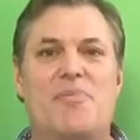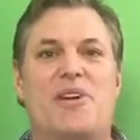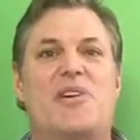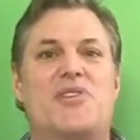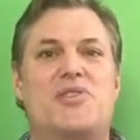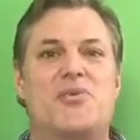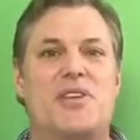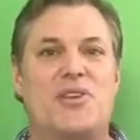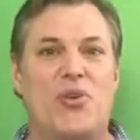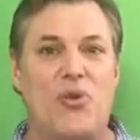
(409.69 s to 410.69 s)
but also
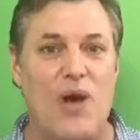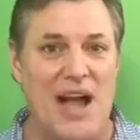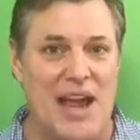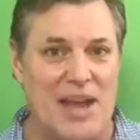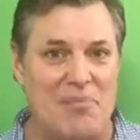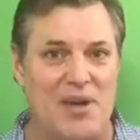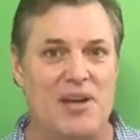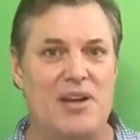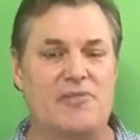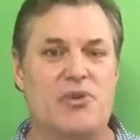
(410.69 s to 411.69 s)
the crime
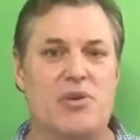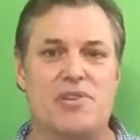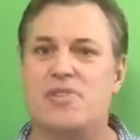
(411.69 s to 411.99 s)
of tort.